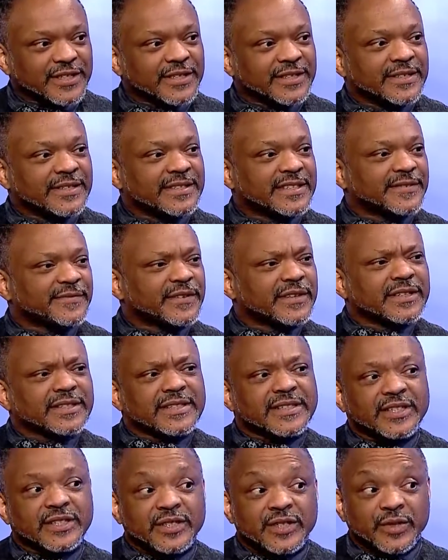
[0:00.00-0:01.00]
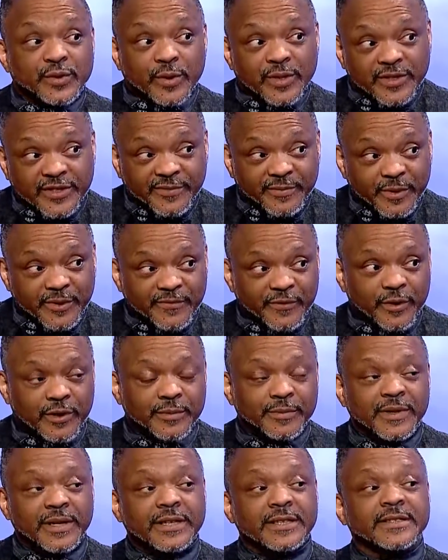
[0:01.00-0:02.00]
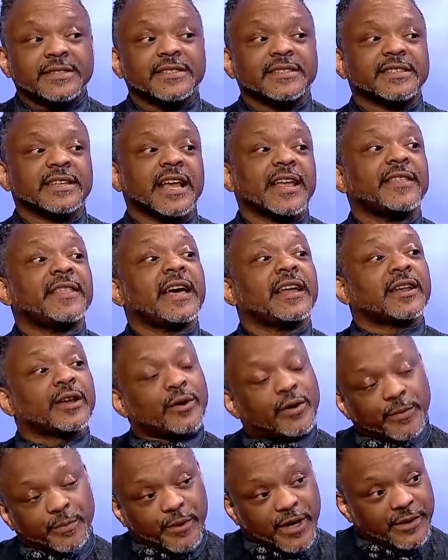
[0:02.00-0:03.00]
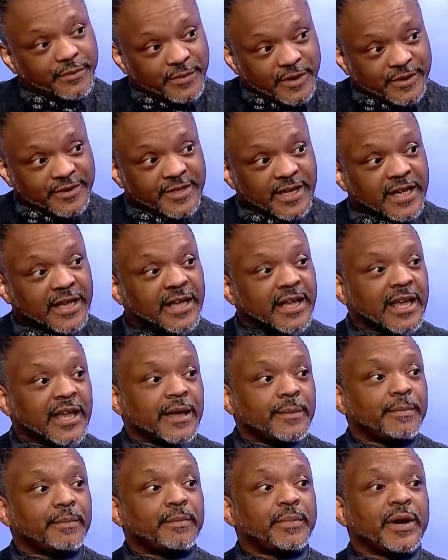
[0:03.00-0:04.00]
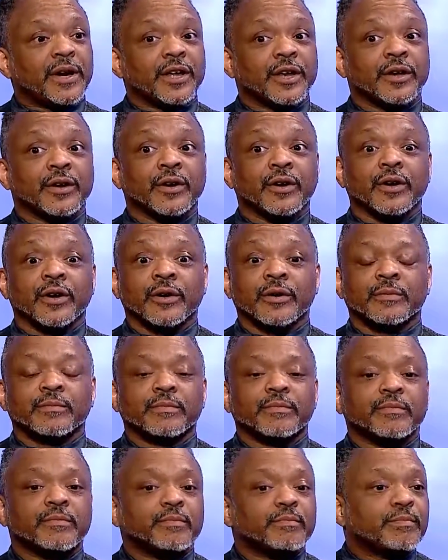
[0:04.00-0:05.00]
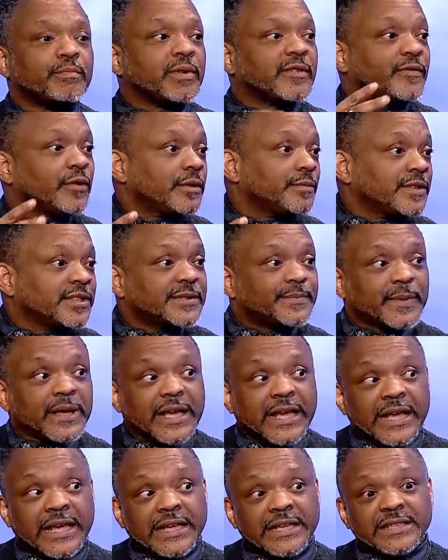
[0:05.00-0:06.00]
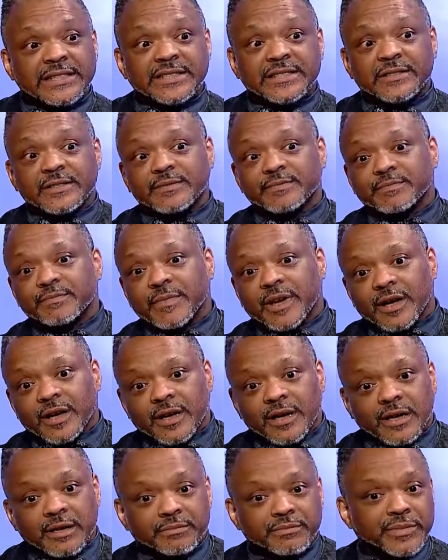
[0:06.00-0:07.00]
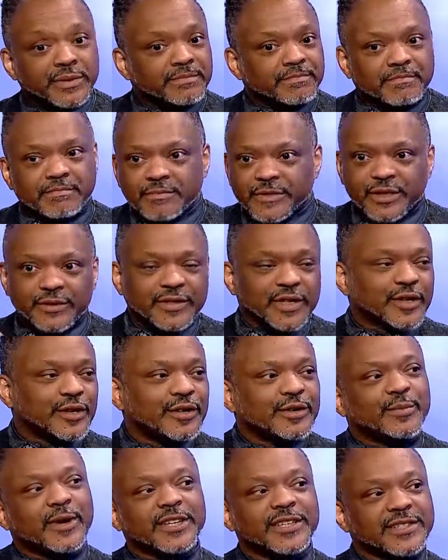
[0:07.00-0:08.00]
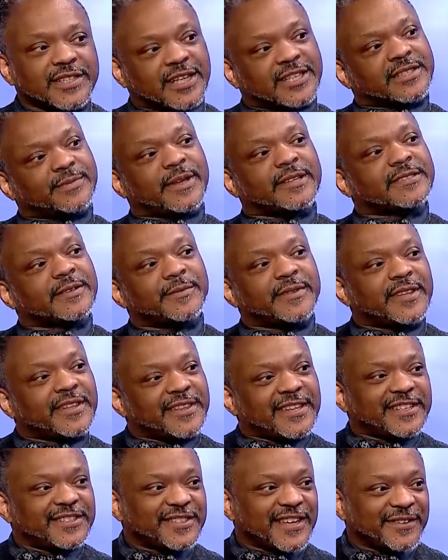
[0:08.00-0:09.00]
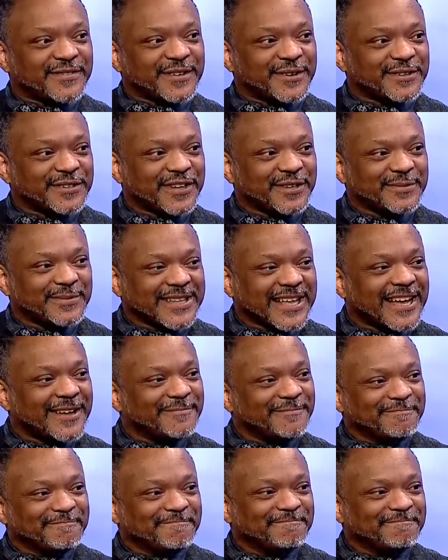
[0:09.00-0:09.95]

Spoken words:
and different sorts of performance that incorporate music, but are performance-based, musical. Why don't you tell us about some of the things you have going on with that?